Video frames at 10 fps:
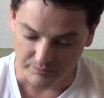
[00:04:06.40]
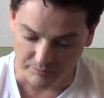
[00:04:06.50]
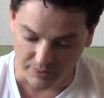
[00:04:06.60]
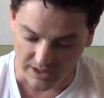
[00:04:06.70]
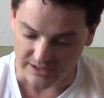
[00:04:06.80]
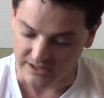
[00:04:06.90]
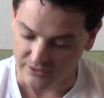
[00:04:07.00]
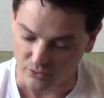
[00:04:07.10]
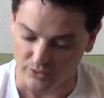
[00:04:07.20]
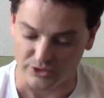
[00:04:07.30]
But in
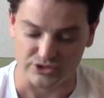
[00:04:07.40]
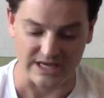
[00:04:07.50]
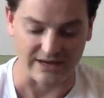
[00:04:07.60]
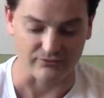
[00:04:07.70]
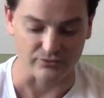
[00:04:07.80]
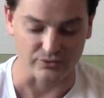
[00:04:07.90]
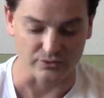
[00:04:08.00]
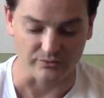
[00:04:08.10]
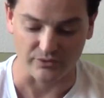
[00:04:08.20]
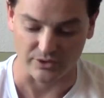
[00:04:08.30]
order to have
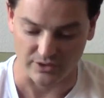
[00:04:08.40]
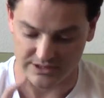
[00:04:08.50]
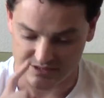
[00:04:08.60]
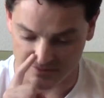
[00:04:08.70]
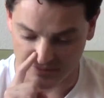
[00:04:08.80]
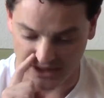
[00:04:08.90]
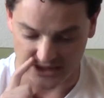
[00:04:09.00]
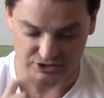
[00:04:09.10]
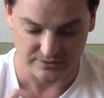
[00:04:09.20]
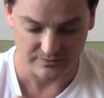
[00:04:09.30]
room for Christ's
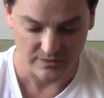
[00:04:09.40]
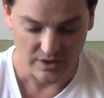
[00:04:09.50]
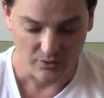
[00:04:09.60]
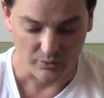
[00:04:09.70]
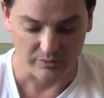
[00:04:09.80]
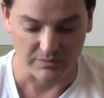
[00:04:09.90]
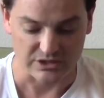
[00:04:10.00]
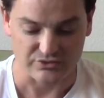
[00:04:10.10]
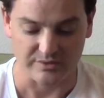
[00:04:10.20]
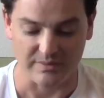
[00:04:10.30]
compassion, we
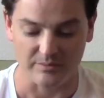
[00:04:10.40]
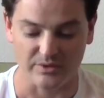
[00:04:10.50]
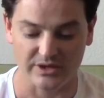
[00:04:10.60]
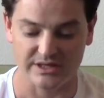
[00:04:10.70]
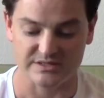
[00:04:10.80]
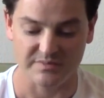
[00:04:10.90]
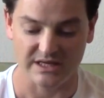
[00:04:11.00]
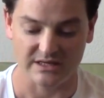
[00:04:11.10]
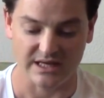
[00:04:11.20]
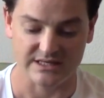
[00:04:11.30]
must remember he has made
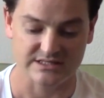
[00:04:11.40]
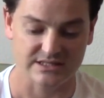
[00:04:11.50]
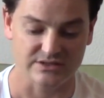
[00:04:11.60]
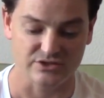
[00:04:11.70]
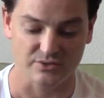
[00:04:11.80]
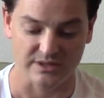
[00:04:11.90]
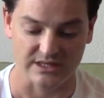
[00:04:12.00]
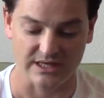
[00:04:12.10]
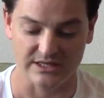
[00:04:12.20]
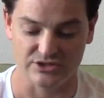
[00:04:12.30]
it a sin to
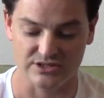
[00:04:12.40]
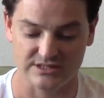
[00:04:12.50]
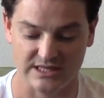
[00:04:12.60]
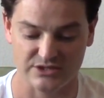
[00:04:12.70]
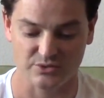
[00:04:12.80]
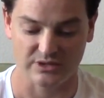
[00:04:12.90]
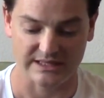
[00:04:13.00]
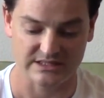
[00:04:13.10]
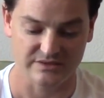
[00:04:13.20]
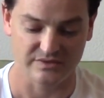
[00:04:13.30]
engage in sexual
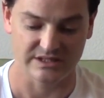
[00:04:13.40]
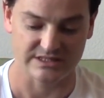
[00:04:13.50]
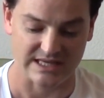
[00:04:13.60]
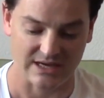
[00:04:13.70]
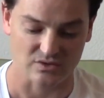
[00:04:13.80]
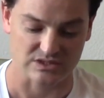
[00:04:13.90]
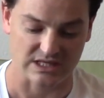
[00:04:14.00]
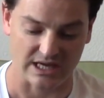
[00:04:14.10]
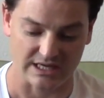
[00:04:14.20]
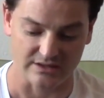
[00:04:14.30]
activities
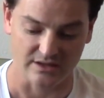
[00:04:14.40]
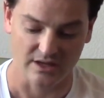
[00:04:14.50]
outside